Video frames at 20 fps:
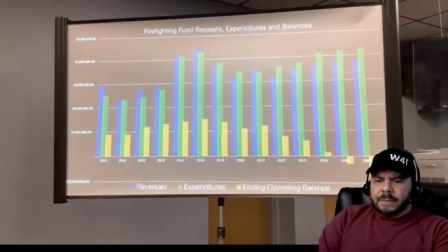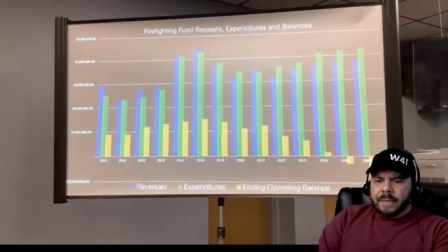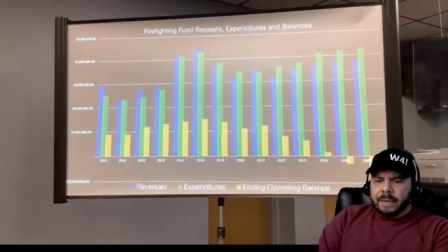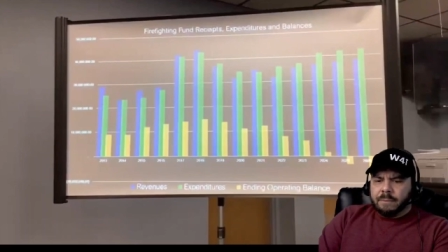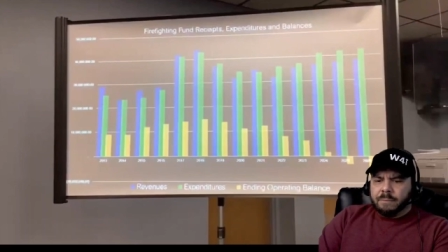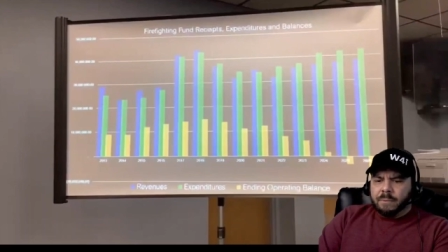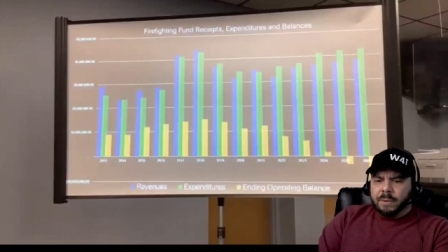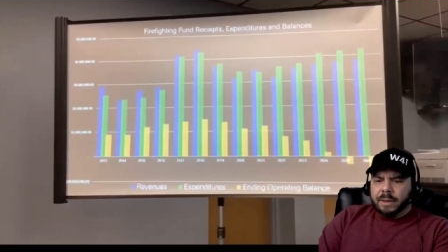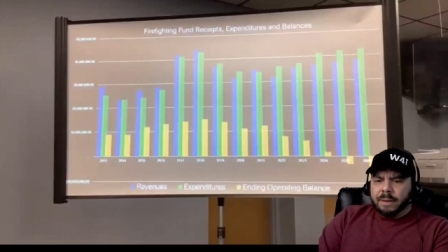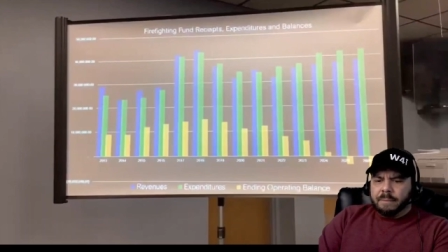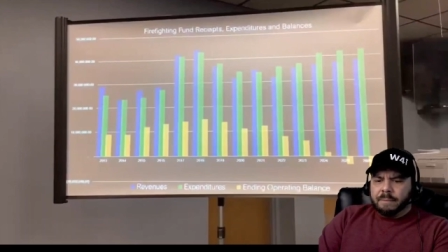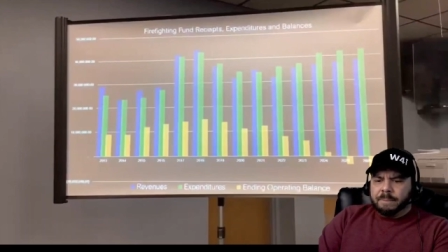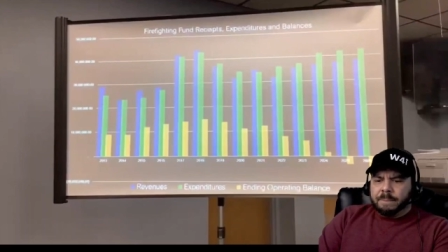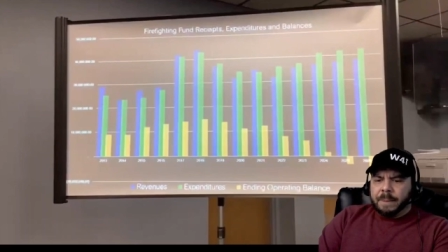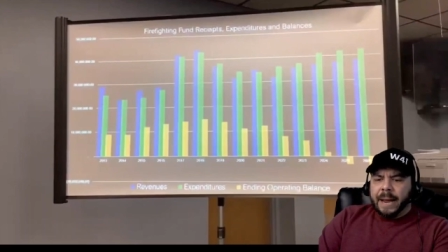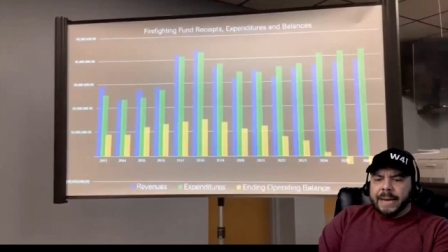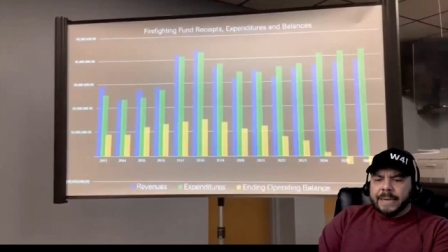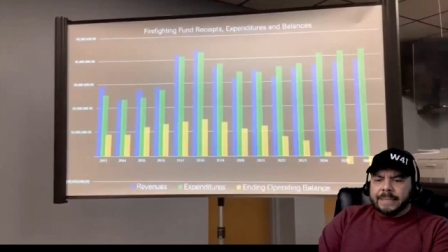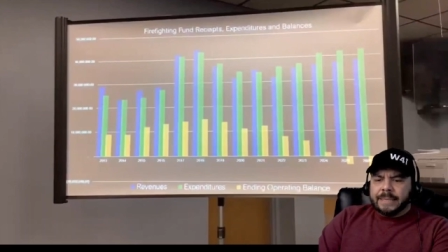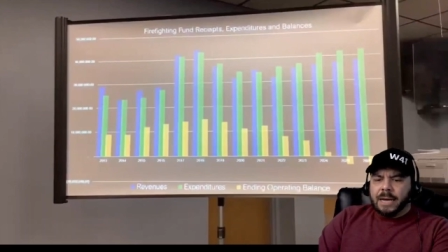like
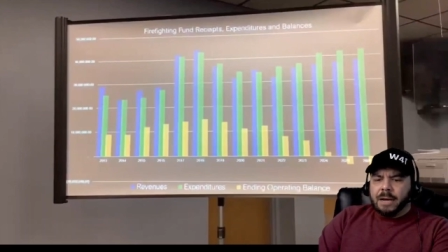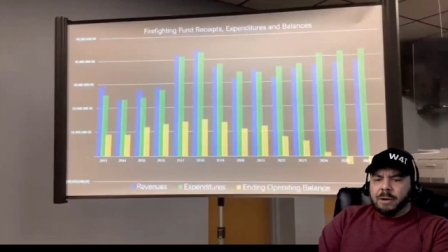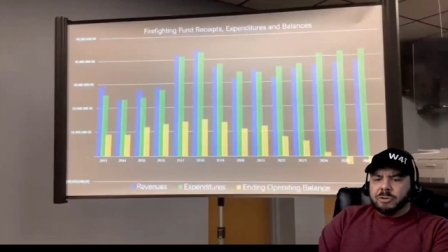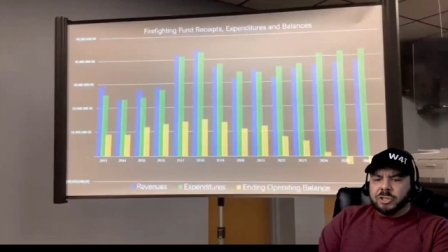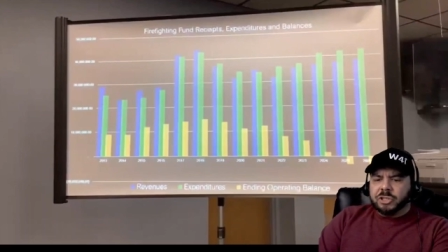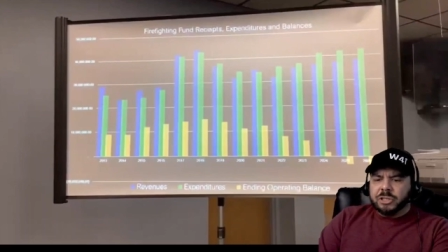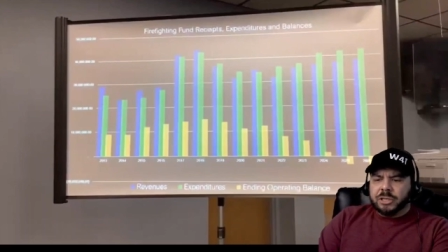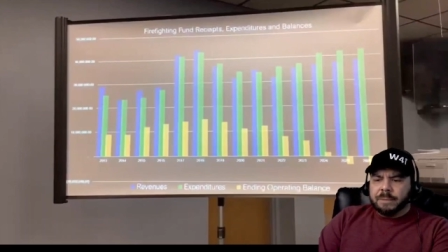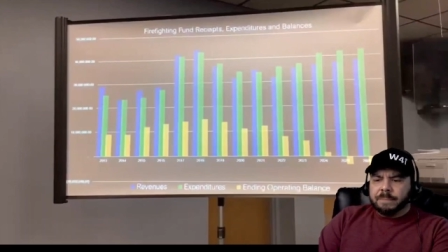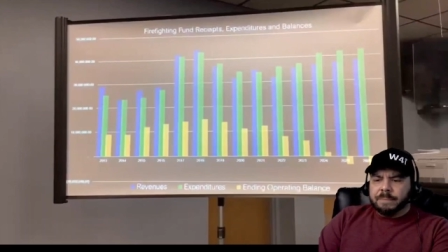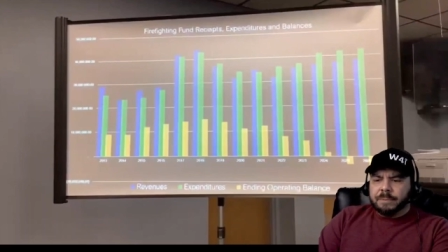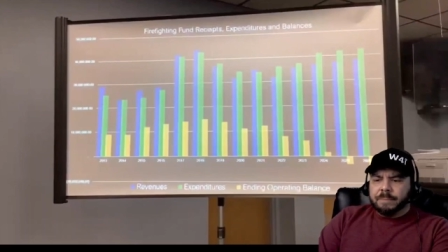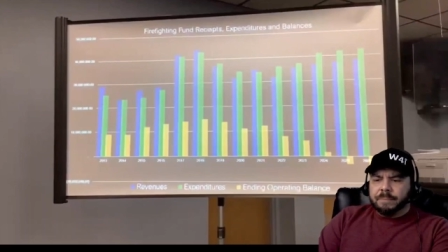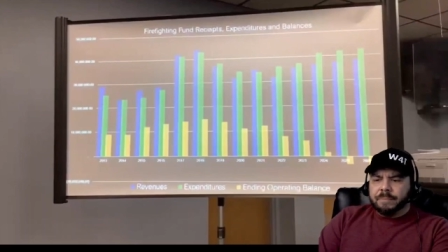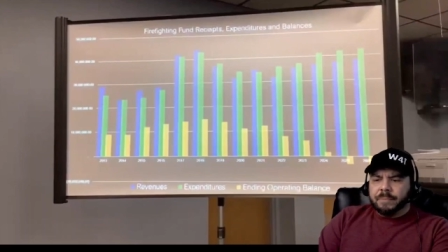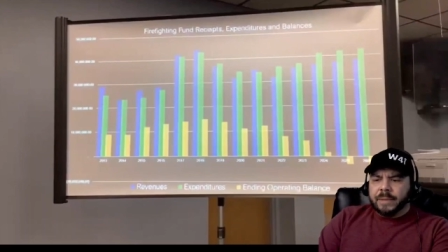Pike Township,